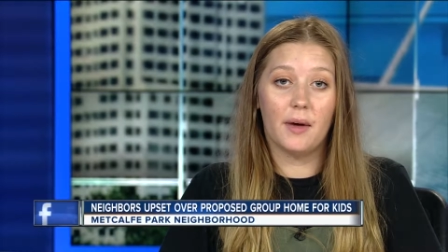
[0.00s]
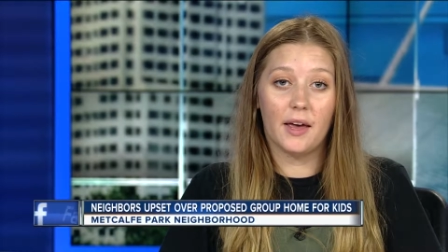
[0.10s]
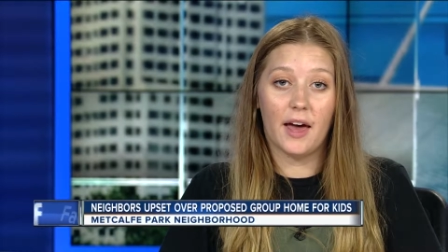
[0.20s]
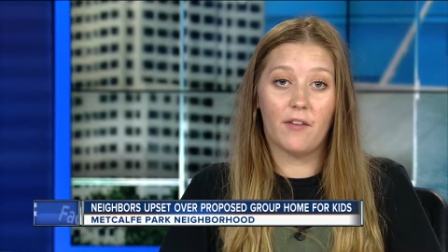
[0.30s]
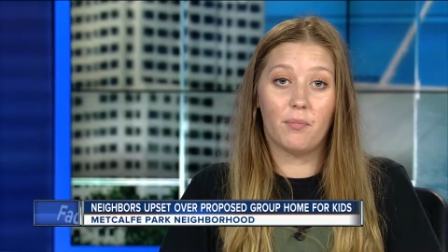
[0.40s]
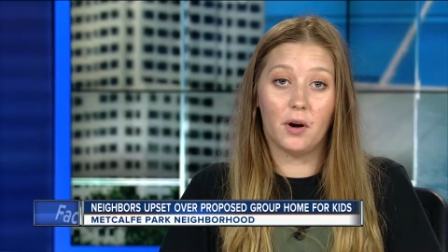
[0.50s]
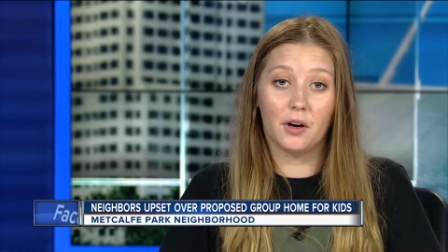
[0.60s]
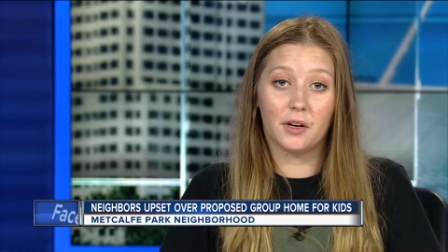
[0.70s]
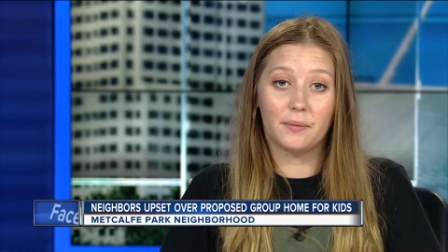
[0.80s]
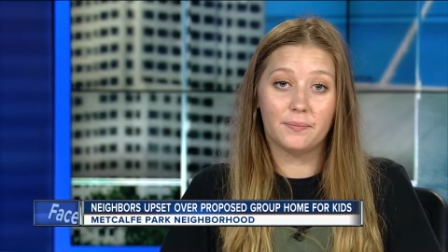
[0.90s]
Metcalfe
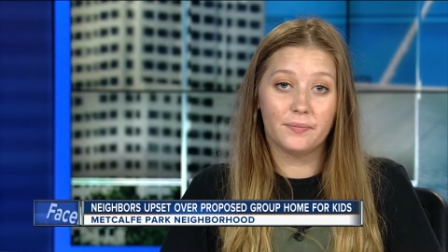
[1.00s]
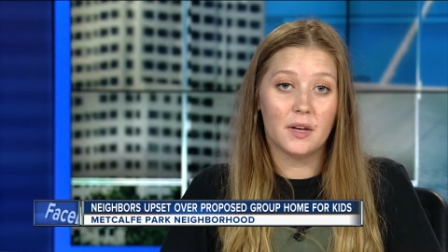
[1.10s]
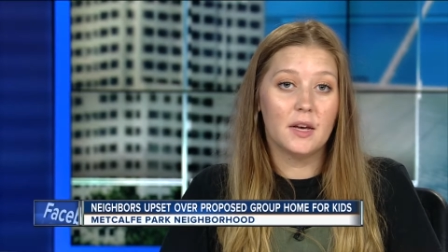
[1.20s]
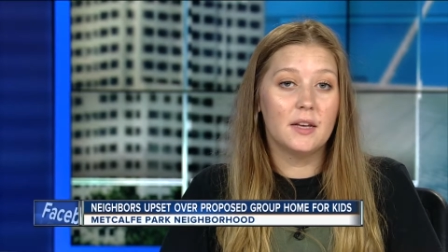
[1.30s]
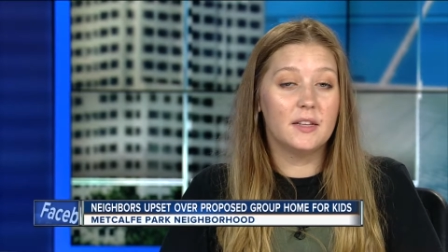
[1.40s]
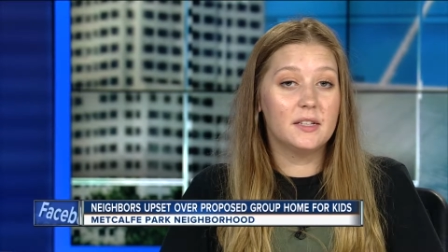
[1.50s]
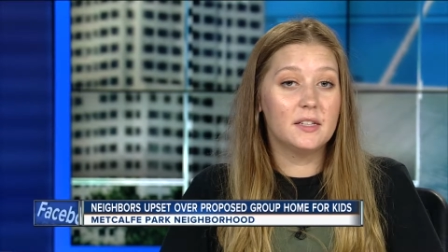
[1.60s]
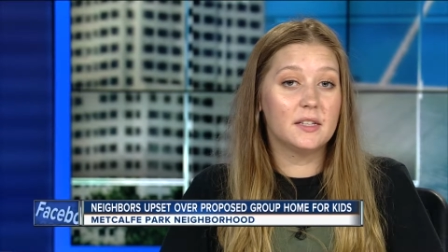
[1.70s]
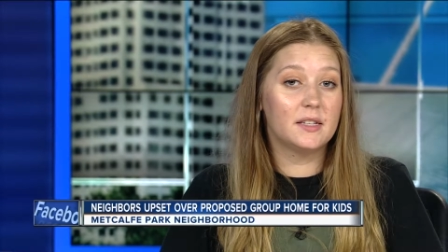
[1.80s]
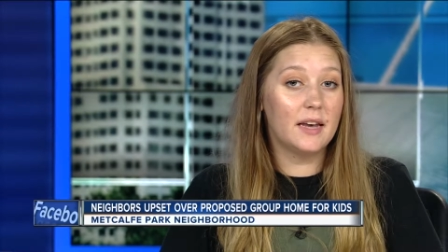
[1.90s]
Park. This is
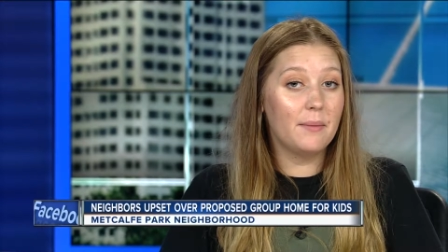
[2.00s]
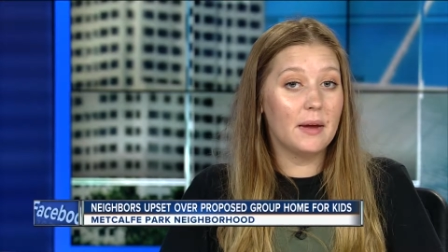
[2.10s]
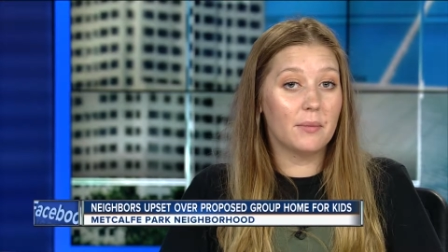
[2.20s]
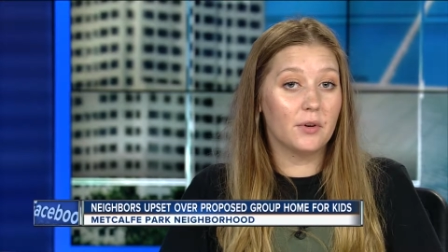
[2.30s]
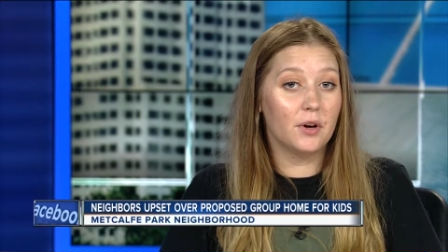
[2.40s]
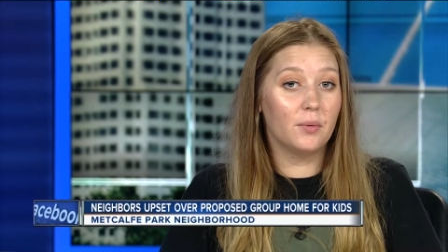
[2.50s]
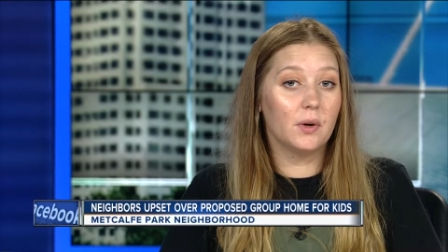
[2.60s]
the same neighborhood